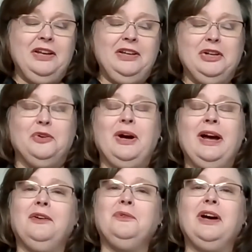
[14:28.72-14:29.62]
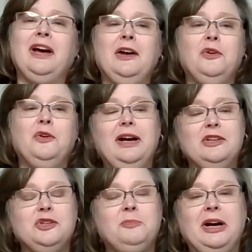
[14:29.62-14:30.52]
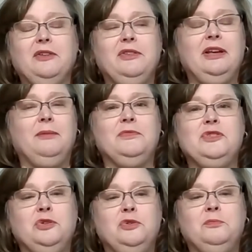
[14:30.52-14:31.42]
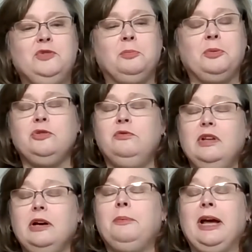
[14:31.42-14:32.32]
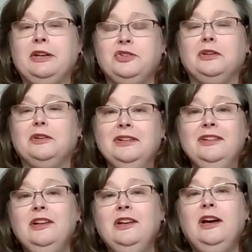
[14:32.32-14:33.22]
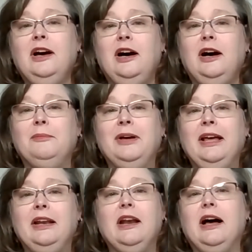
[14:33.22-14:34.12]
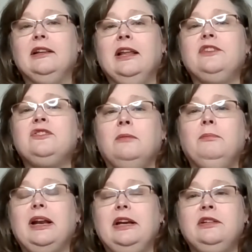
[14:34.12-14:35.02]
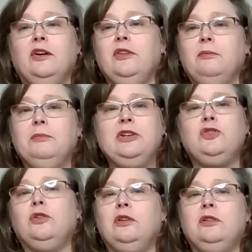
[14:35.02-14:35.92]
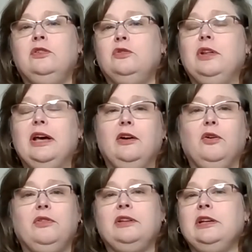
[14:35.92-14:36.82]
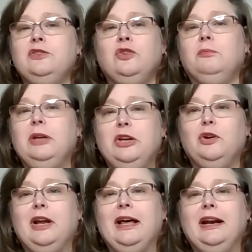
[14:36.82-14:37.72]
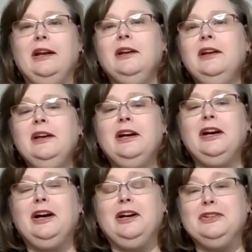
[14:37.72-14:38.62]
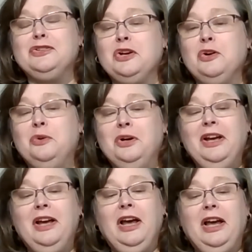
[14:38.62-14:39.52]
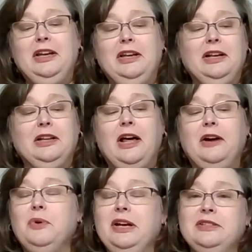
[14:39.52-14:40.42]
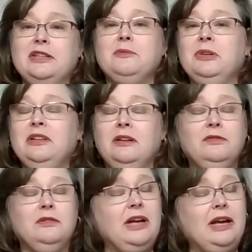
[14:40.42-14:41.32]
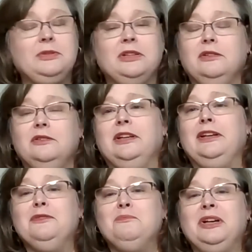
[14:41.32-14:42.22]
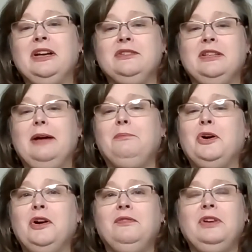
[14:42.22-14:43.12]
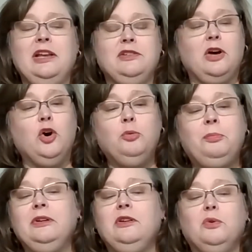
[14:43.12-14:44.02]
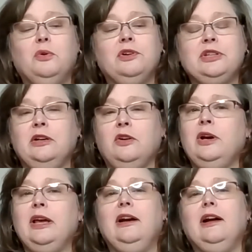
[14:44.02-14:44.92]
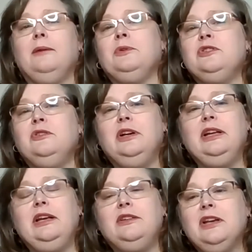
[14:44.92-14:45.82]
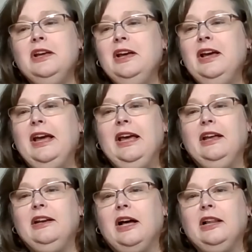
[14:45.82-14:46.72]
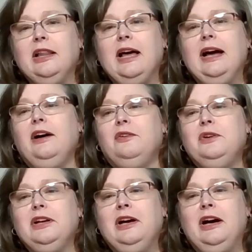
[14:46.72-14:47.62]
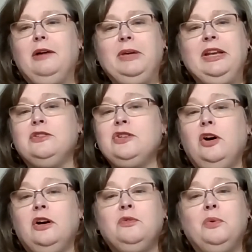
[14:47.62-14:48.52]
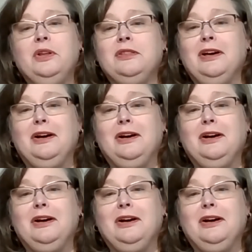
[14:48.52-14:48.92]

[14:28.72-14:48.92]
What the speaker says: You know, how do I inspire them to pursue their passion? And not let somebody tell them they shouldn't do that, or that they shouldn't be good at it. And so in a lot of ways, has it been different? Absolutely, because that part of it has opened doors and created opportunities and allowed me to talk with